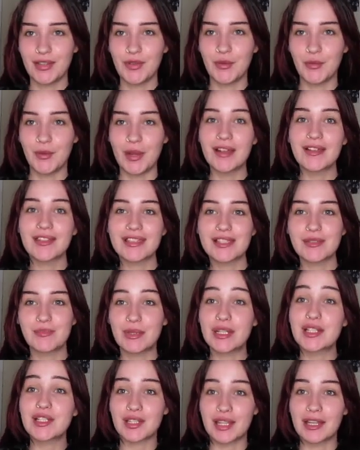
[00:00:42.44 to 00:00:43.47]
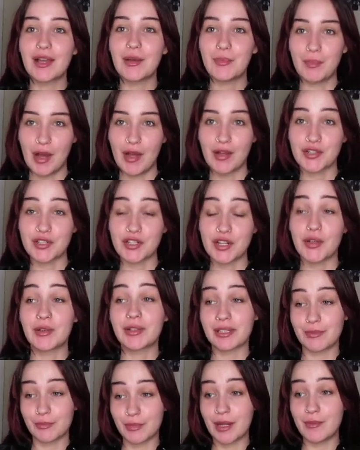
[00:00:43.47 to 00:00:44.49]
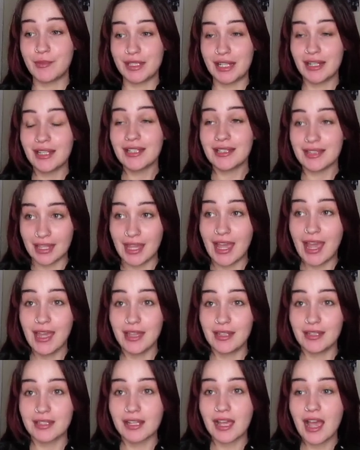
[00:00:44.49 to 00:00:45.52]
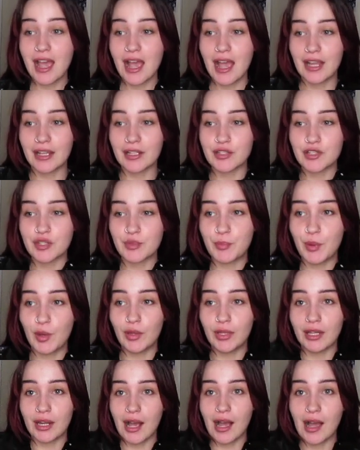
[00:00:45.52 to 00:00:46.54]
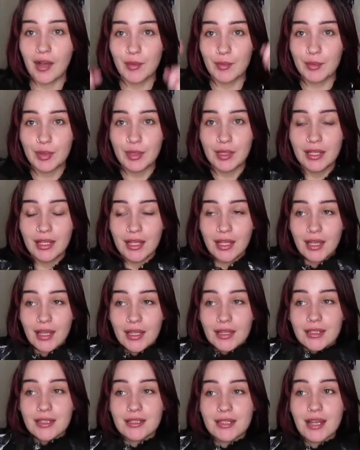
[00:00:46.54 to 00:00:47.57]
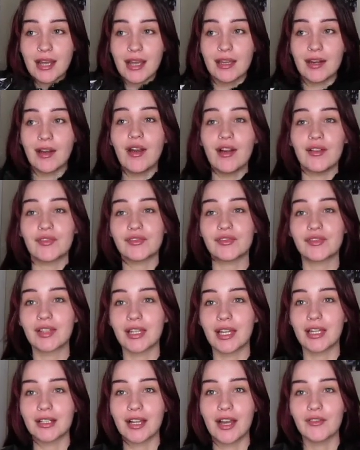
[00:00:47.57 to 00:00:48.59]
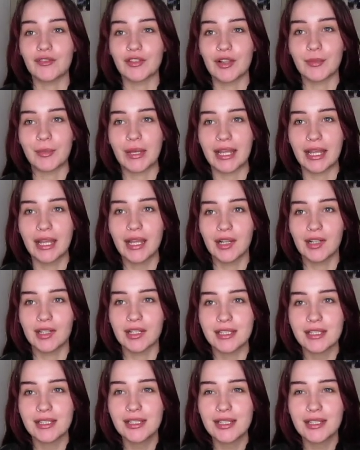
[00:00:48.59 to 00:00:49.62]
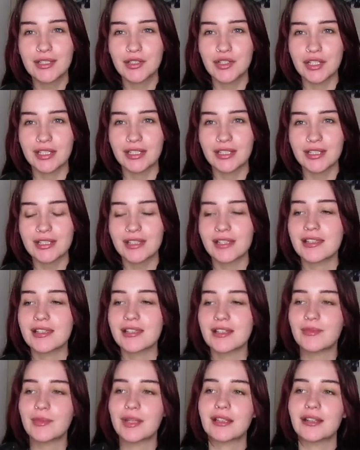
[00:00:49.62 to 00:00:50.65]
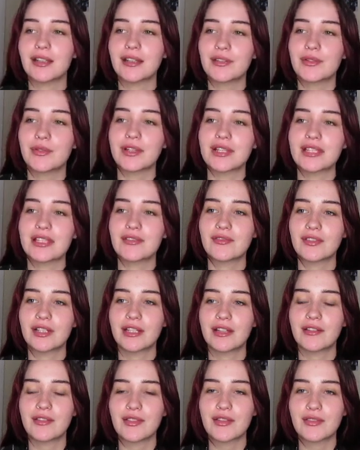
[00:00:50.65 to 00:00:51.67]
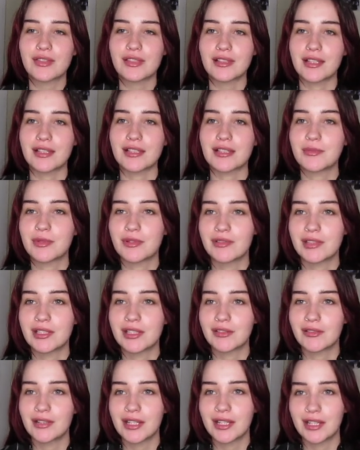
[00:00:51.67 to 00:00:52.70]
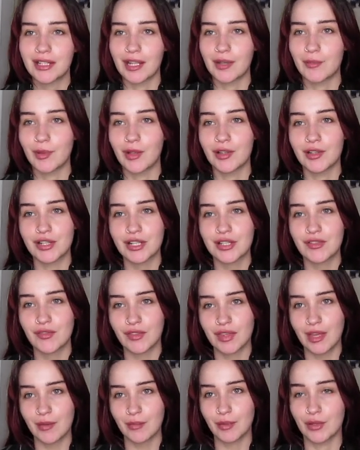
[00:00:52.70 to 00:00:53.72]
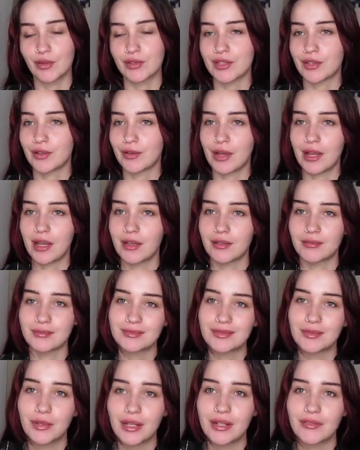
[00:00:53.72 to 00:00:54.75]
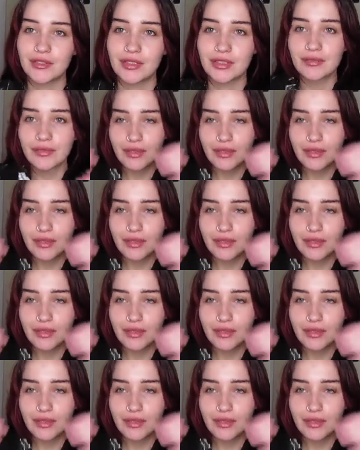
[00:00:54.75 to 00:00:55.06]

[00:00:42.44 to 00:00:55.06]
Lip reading: wear this bitch like a poncho, and then when I'm done at the end, I can just pull it up and then tie it off and cover up my hair. Isn't that genius? This is gonna make a lot of noise in the video though, so that's gonna be really annoying, and I apologize for that, but also, whatever.